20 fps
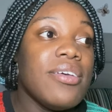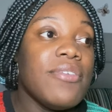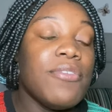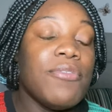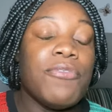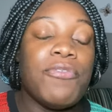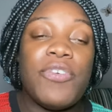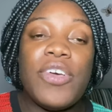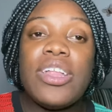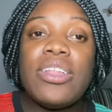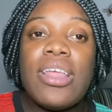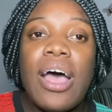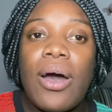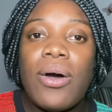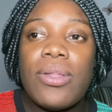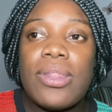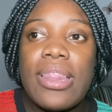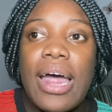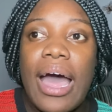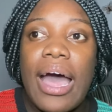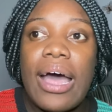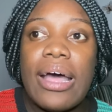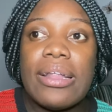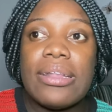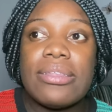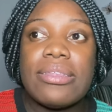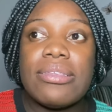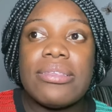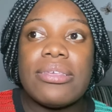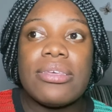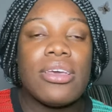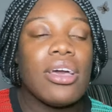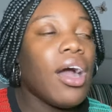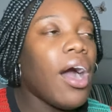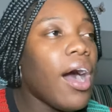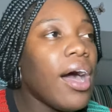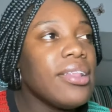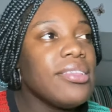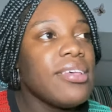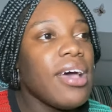filled out that
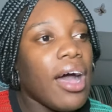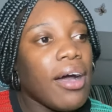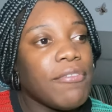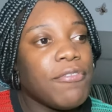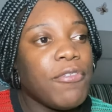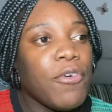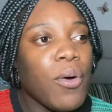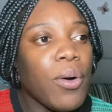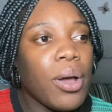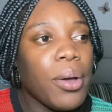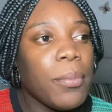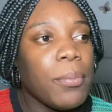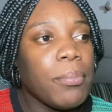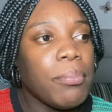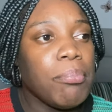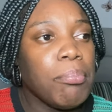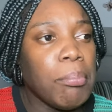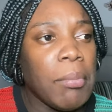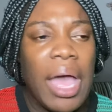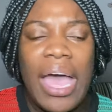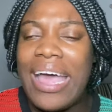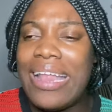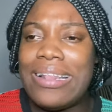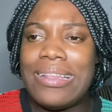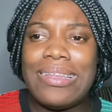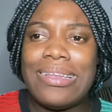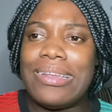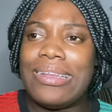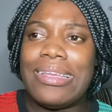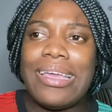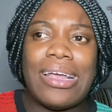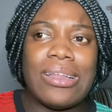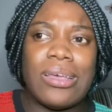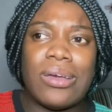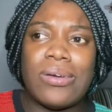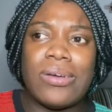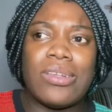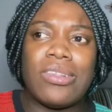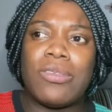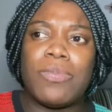contact form and didn't get a
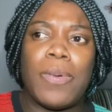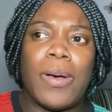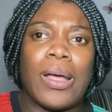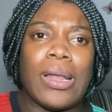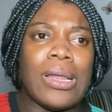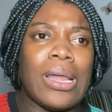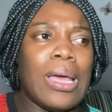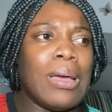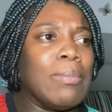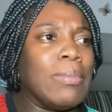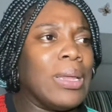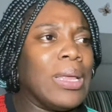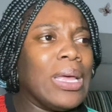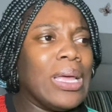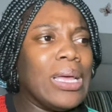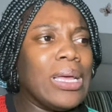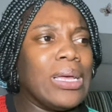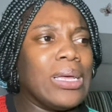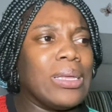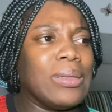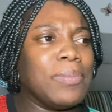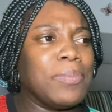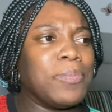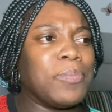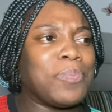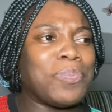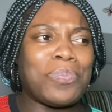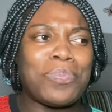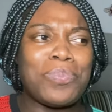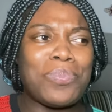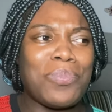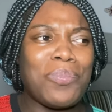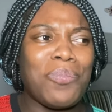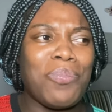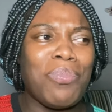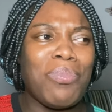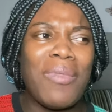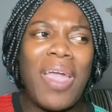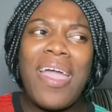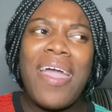response i'm like
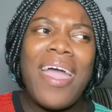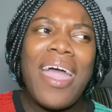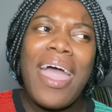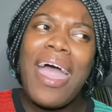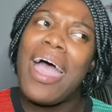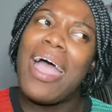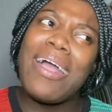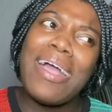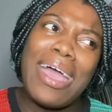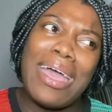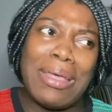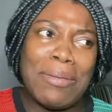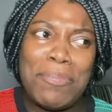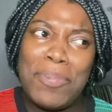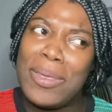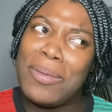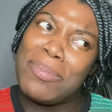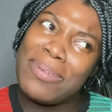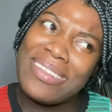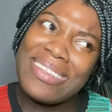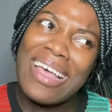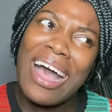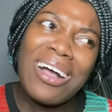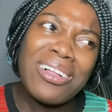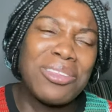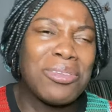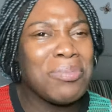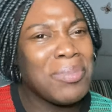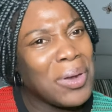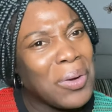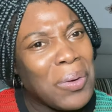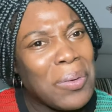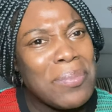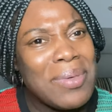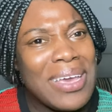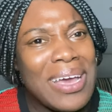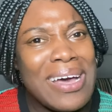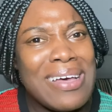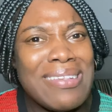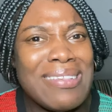all right, people, talk to me now
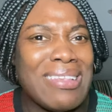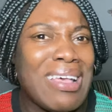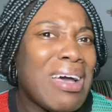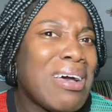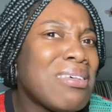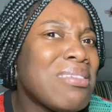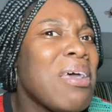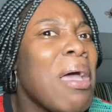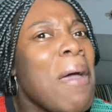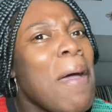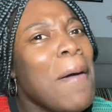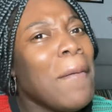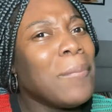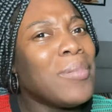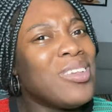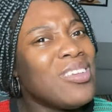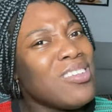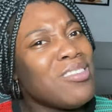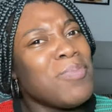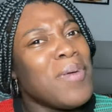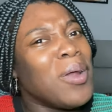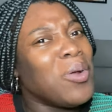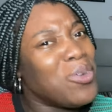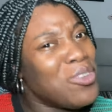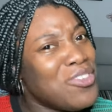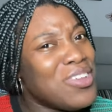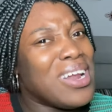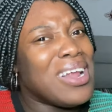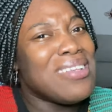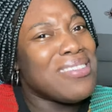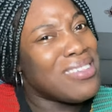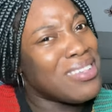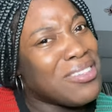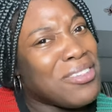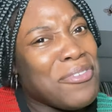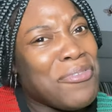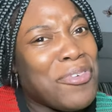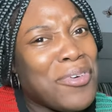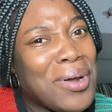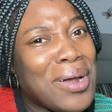because can We just spent
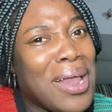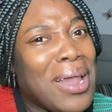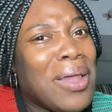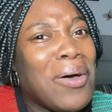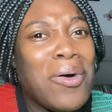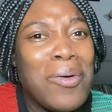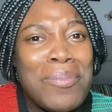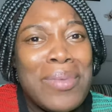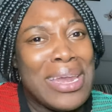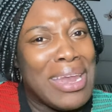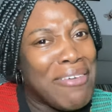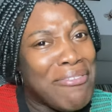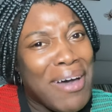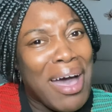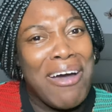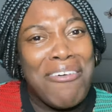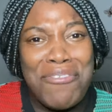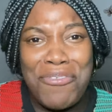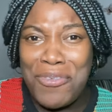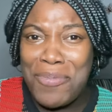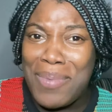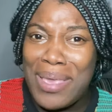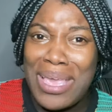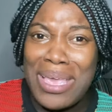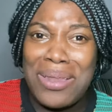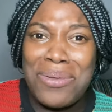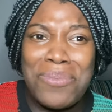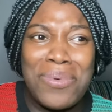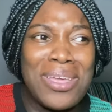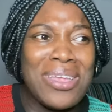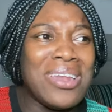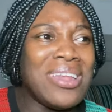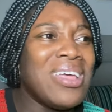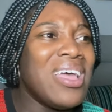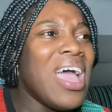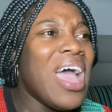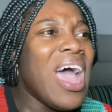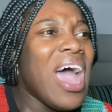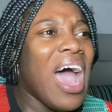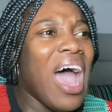$164 on me never have to begin with.
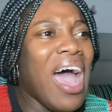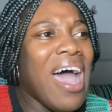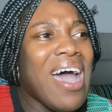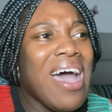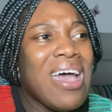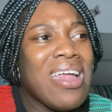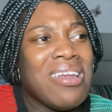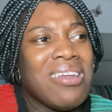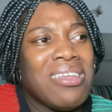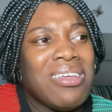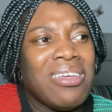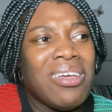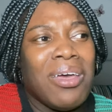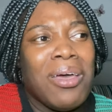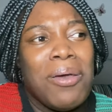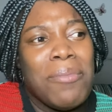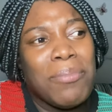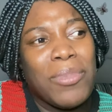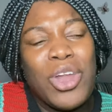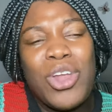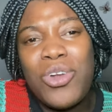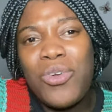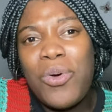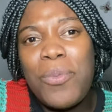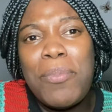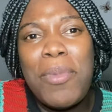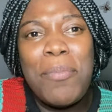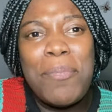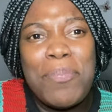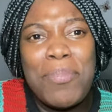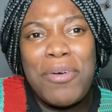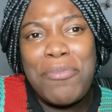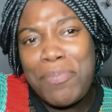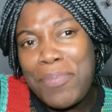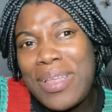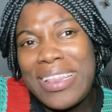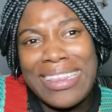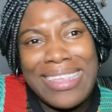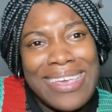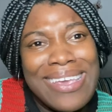And me no no me, me,
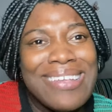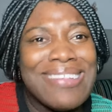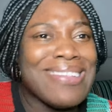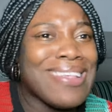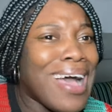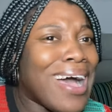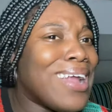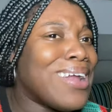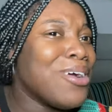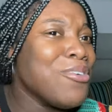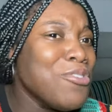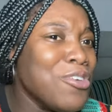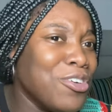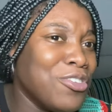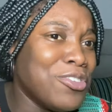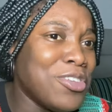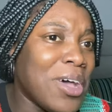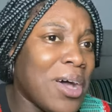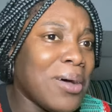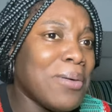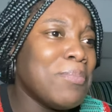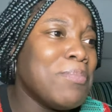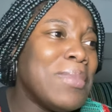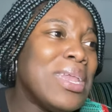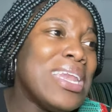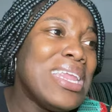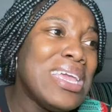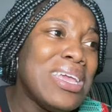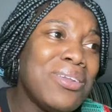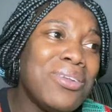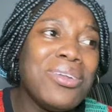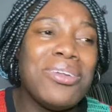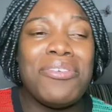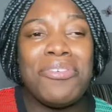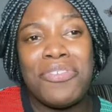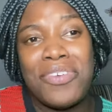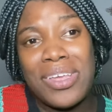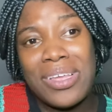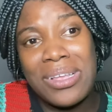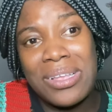me things going to rush out. Ah. Me need
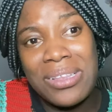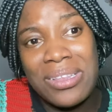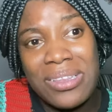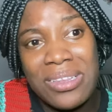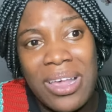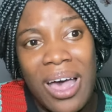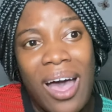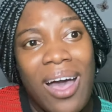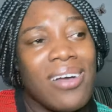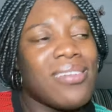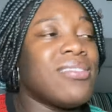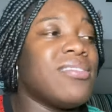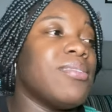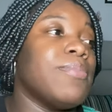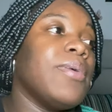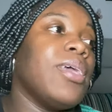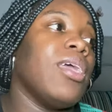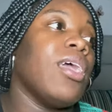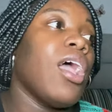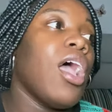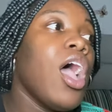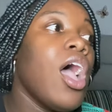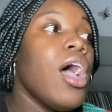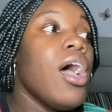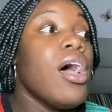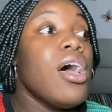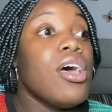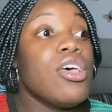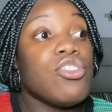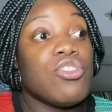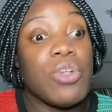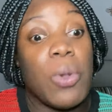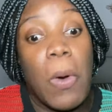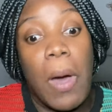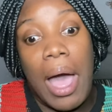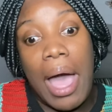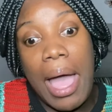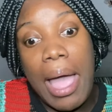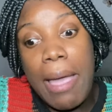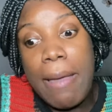enough to talk to me. So
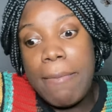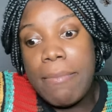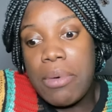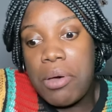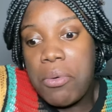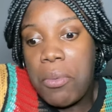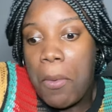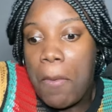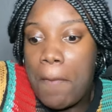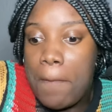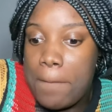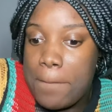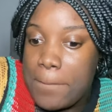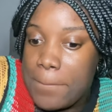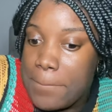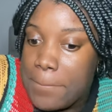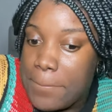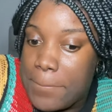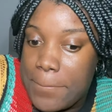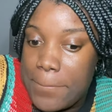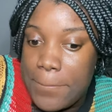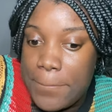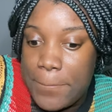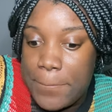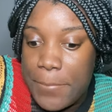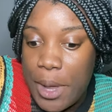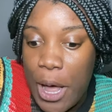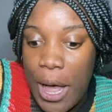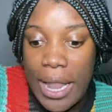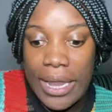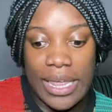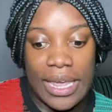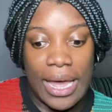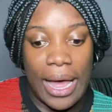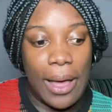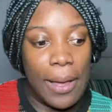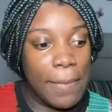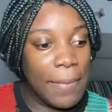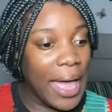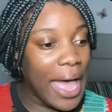I'm bawling
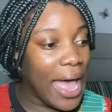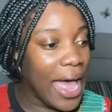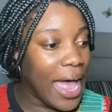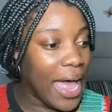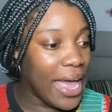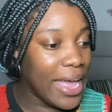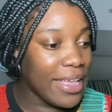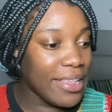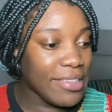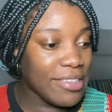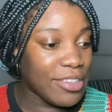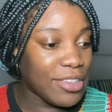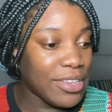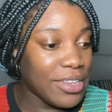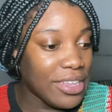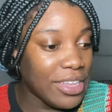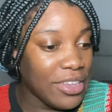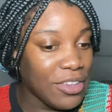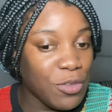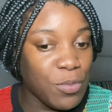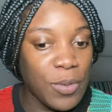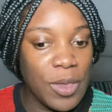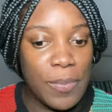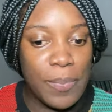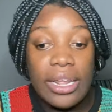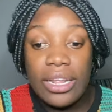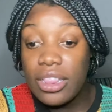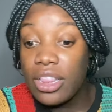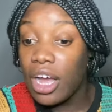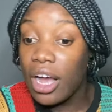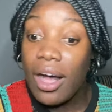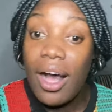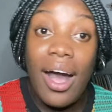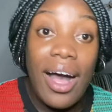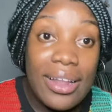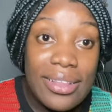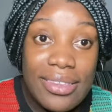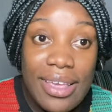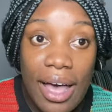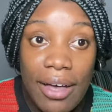out my eyes to these people. The
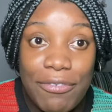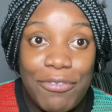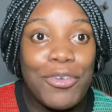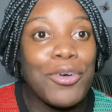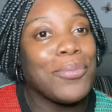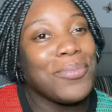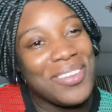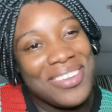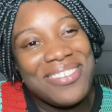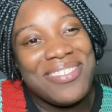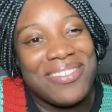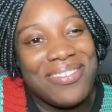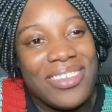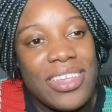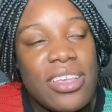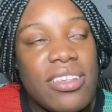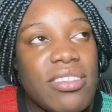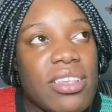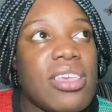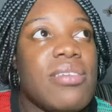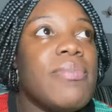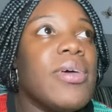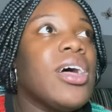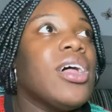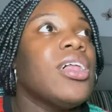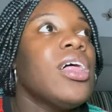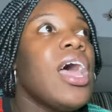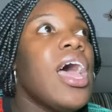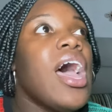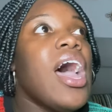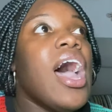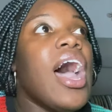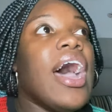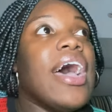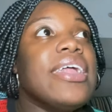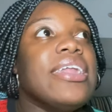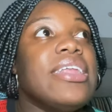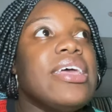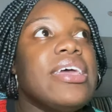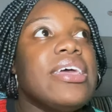contact form, which is email.
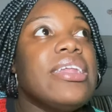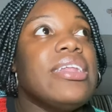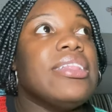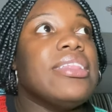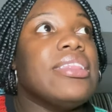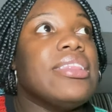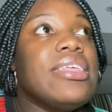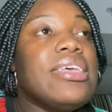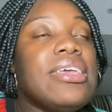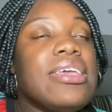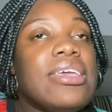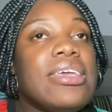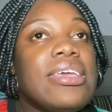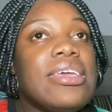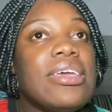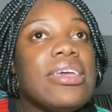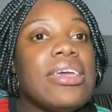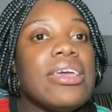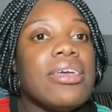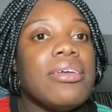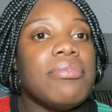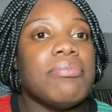I did the